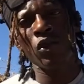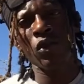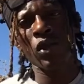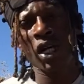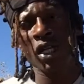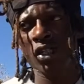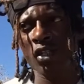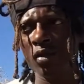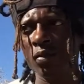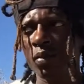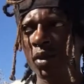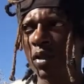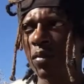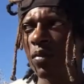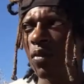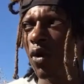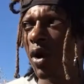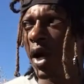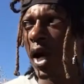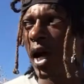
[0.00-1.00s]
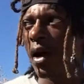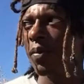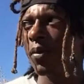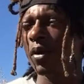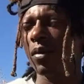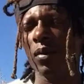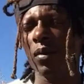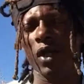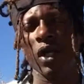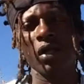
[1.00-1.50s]
guys should be more happy,
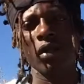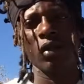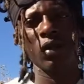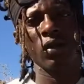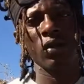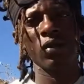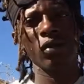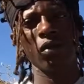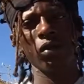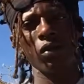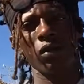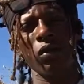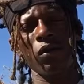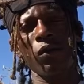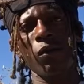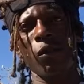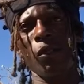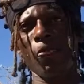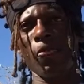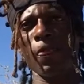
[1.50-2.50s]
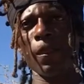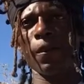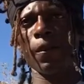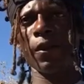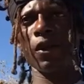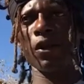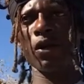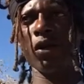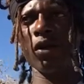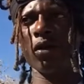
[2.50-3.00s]
man. You
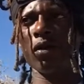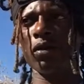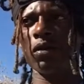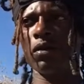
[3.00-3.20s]
know?